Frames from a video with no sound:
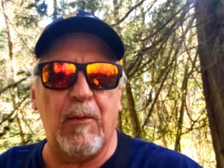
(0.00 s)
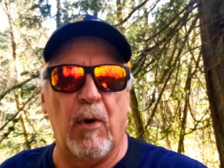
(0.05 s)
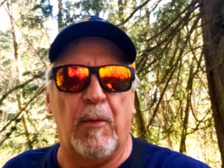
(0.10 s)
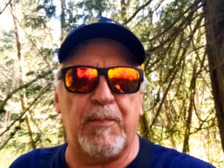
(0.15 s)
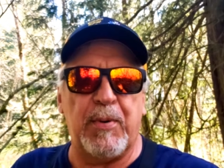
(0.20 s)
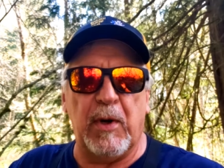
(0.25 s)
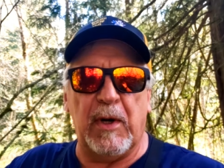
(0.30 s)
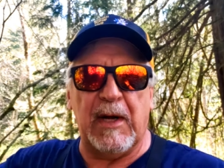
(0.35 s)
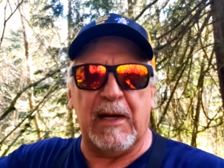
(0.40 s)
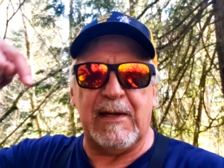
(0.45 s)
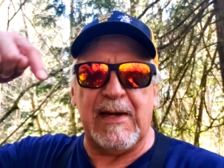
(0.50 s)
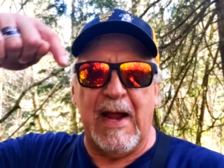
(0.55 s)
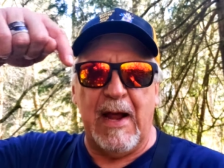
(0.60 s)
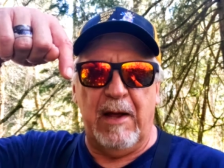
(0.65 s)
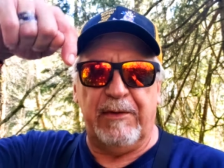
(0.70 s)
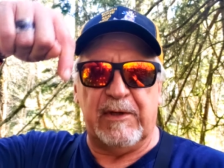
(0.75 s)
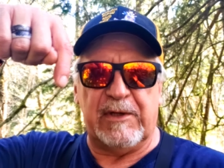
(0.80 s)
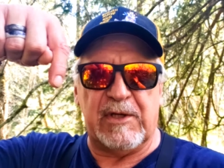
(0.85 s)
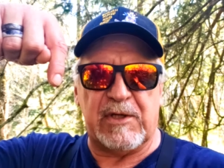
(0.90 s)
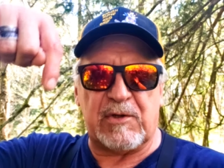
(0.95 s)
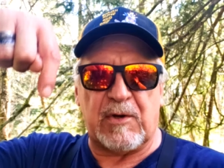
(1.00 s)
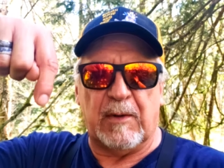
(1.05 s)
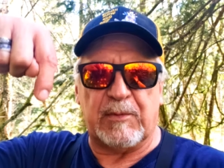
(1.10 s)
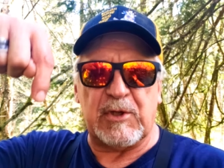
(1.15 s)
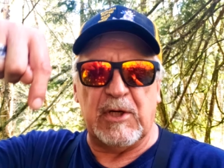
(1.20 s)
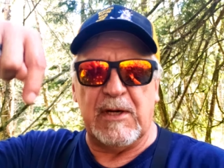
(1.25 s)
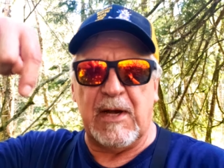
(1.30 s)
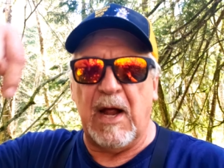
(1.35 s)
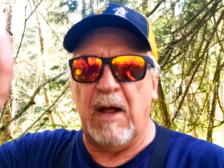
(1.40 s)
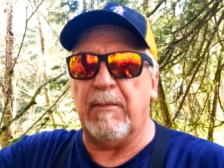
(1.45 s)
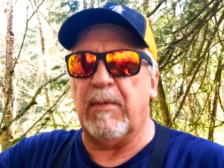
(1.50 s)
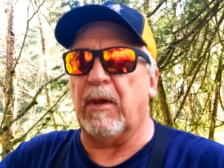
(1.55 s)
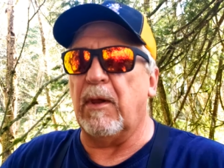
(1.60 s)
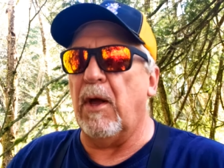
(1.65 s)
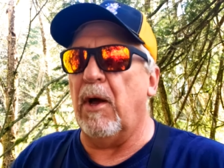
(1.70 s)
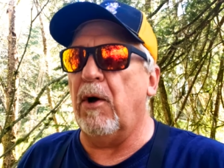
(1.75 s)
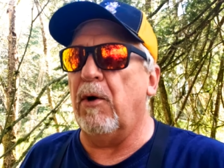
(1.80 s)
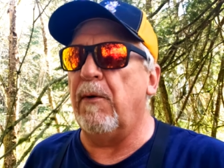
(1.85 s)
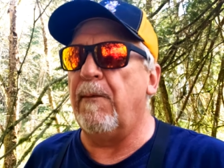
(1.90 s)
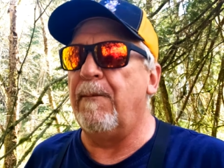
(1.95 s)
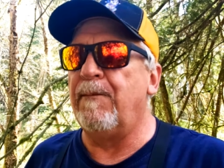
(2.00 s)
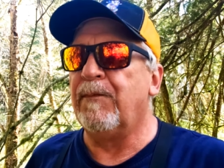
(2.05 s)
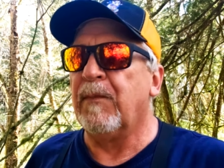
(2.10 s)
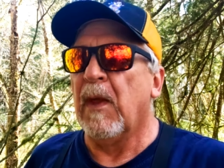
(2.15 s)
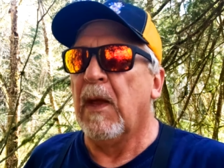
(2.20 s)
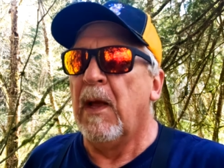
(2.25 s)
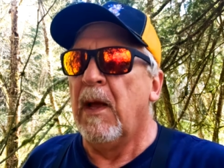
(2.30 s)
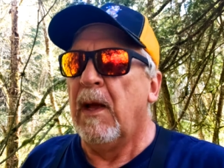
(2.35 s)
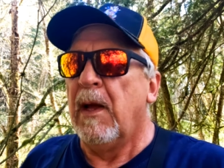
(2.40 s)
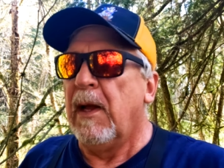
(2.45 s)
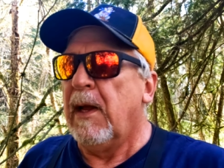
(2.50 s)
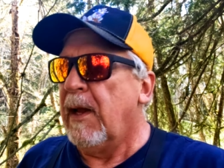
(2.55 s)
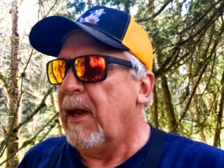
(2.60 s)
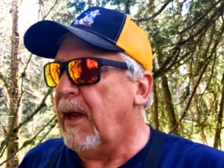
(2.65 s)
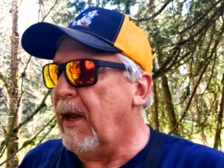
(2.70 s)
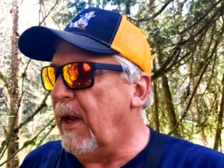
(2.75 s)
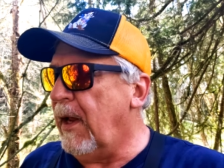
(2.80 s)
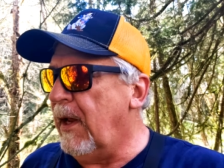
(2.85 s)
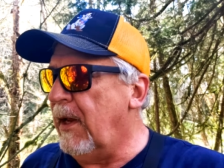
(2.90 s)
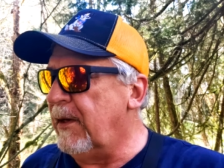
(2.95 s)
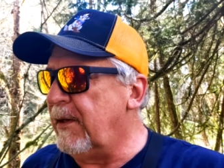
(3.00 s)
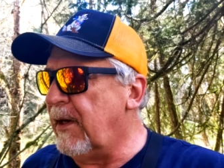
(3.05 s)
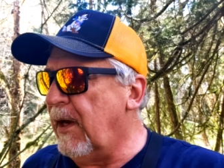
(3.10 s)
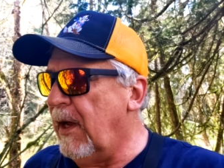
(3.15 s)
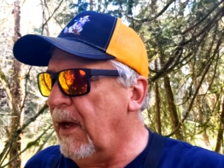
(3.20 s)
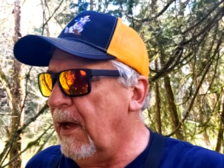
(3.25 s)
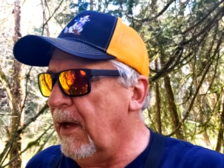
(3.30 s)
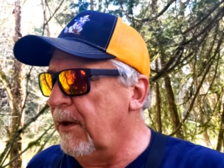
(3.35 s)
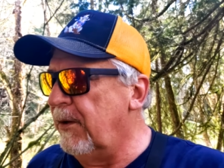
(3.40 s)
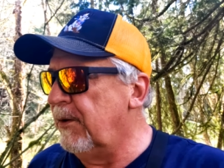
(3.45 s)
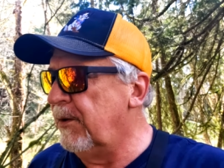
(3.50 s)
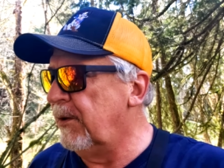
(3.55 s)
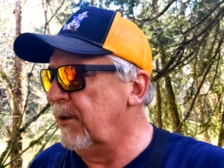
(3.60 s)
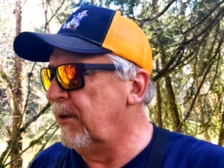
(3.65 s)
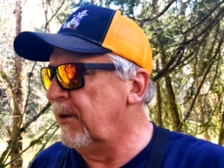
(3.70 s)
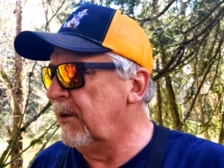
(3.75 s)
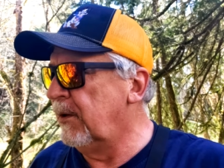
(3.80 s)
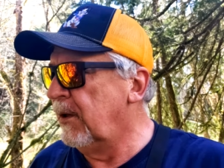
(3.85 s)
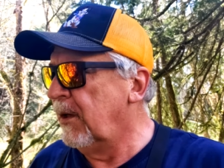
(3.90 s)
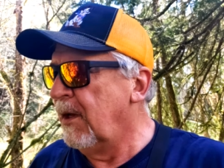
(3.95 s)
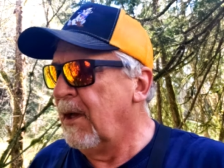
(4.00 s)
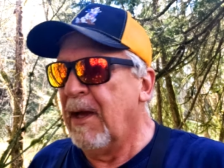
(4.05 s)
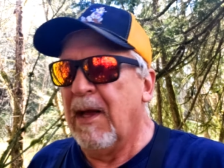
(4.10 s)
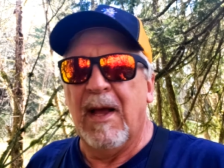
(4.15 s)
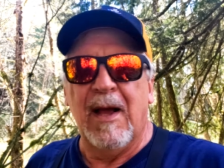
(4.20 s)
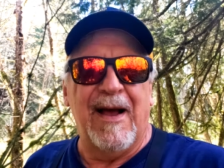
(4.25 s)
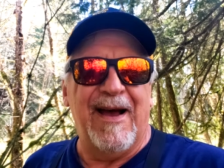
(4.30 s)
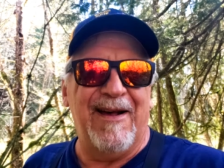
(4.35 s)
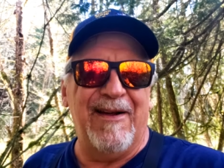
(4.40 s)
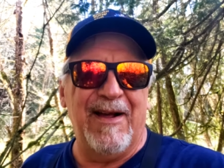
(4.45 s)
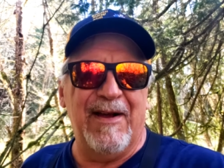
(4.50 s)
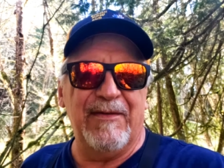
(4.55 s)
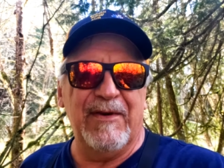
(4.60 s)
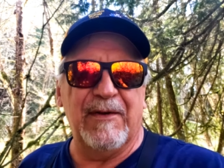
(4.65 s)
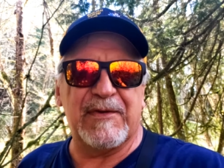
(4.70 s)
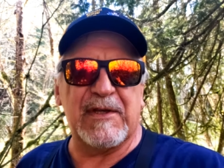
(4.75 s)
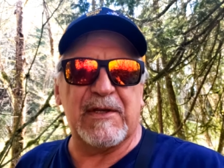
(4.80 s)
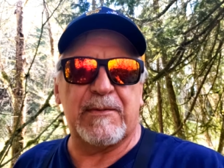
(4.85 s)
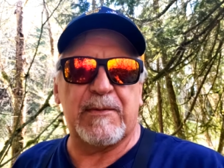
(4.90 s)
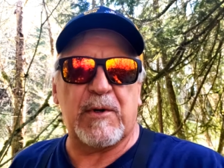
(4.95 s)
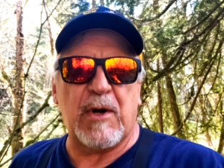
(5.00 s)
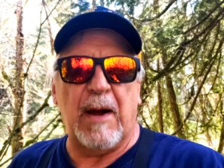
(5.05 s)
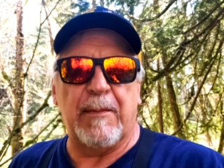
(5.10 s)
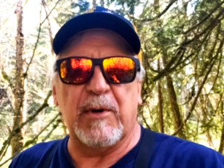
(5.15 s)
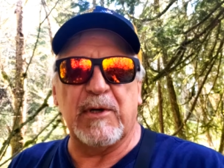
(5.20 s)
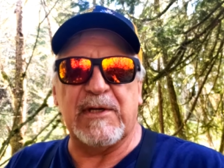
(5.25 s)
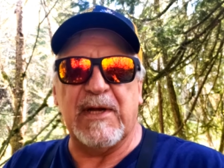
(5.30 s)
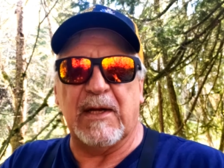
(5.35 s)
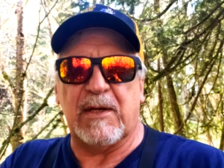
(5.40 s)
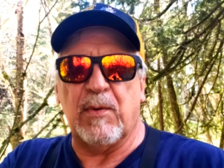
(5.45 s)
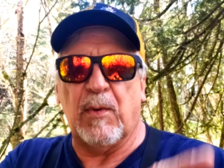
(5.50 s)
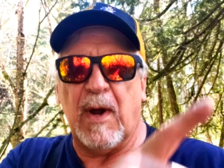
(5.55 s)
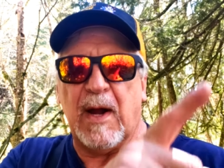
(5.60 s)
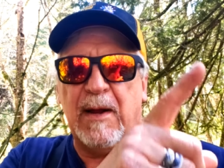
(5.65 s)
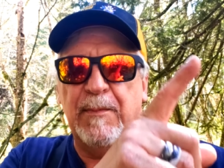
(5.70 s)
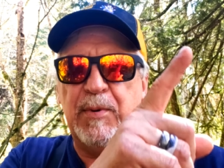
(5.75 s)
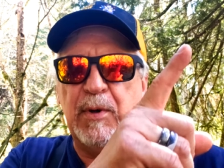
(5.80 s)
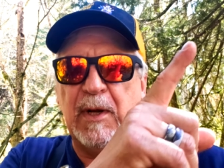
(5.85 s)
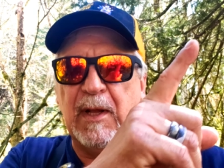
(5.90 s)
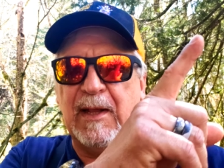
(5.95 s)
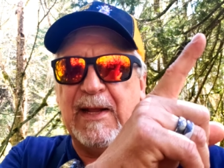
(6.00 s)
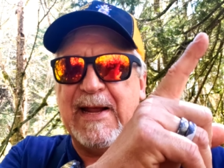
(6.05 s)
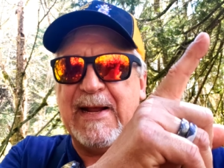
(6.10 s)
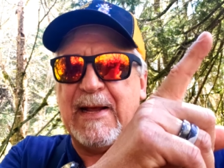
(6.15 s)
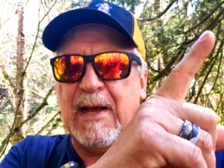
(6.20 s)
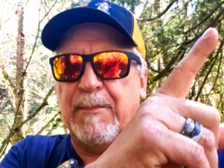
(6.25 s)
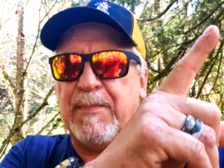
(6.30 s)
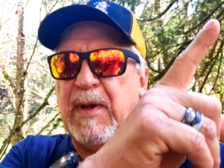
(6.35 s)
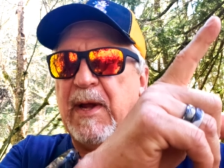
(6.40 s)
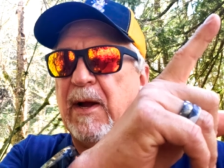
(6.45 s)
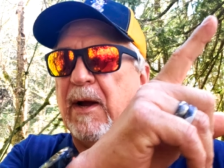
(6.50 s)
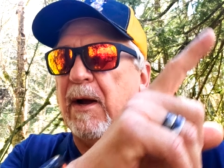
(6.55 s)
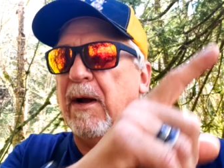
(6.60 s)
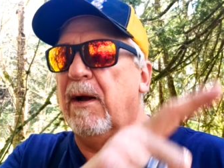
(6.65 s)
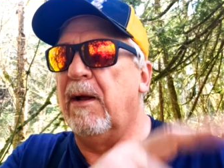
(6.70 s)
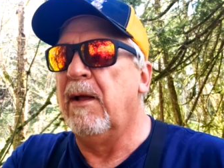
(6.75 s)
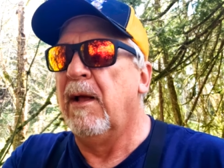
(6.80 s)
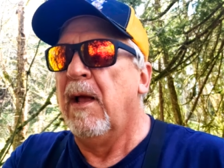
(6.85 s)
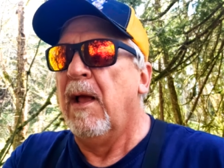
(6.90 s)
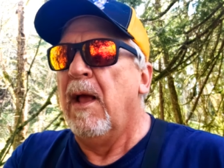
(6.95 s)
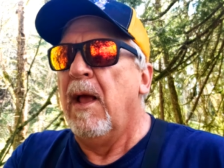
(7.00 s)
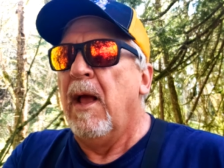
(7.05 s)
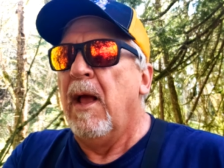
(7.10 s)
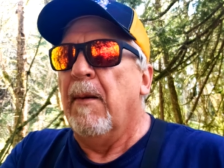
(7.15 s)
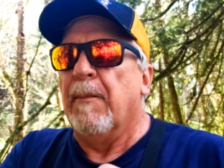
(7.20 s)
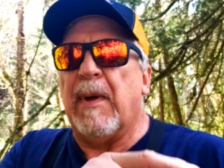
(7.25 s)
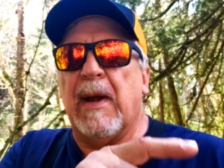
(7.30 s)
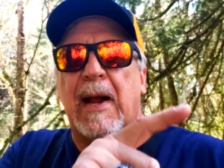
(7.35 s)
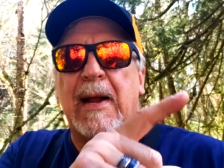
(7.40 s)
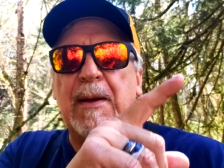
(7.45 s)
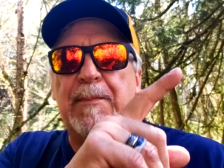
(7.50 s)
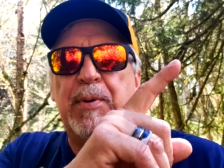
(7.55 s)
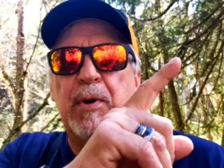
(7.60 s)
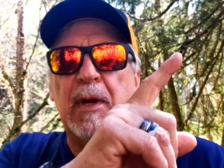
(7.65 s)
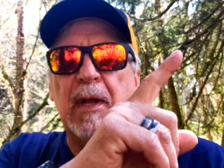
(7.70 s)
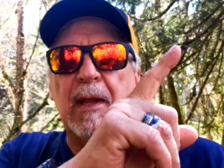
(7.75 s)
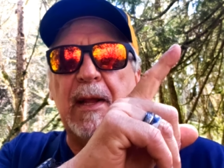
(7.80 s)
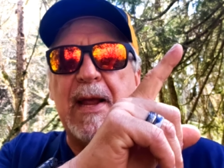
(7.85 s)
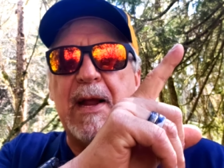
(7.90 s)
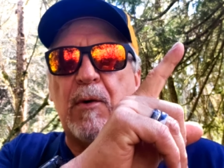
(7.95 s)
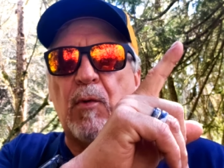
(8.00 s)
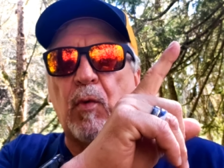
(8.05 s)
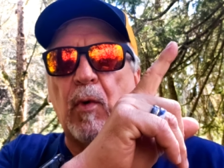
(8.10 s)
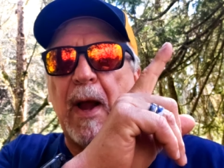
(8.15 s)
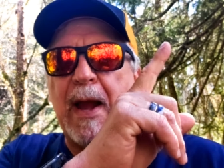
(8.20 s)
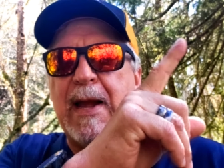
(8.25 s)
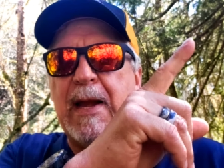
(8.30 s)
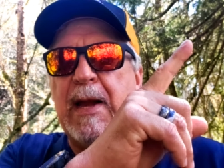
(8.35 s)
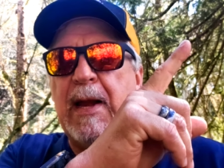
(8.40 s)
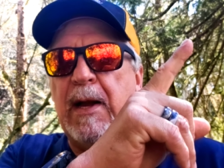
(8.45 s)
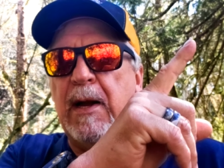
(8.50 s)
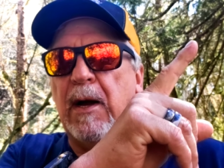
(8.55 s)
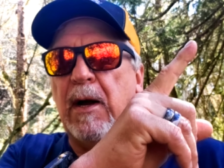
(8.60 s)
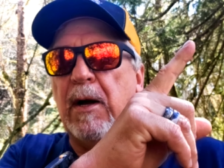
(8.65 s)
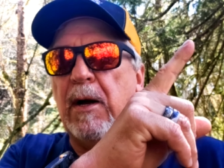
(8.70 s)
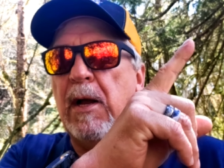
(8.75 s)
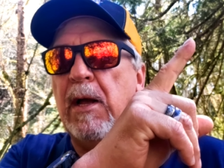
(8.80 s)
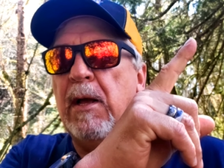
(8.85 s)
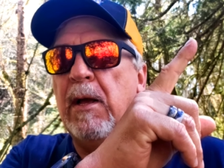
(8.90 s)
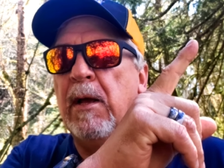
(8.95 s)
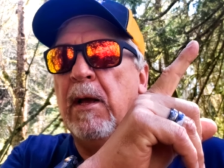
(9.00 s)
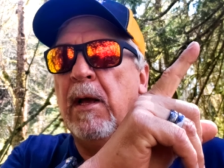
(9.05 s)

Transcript: will put it down in the description down below. And uh, I don't have enough subscribers yet to where I can put a link up here. But I can put a link right here